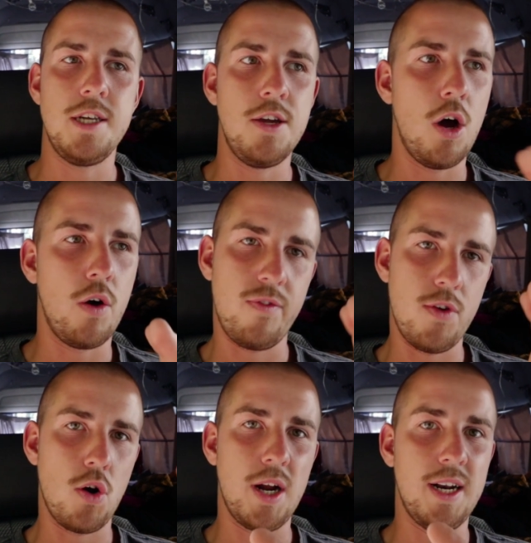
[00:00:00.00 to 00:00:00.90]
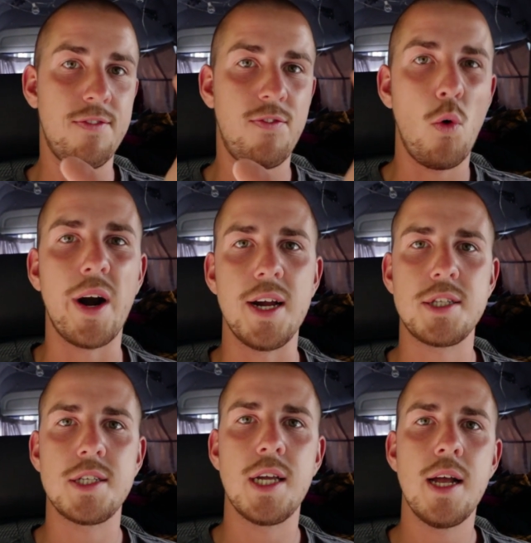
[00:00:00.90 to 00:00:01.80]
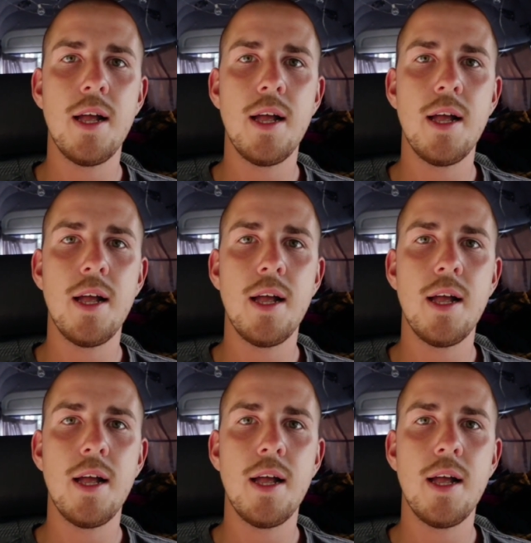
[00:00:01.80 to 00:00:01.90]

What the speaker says: You know, if you're in a forest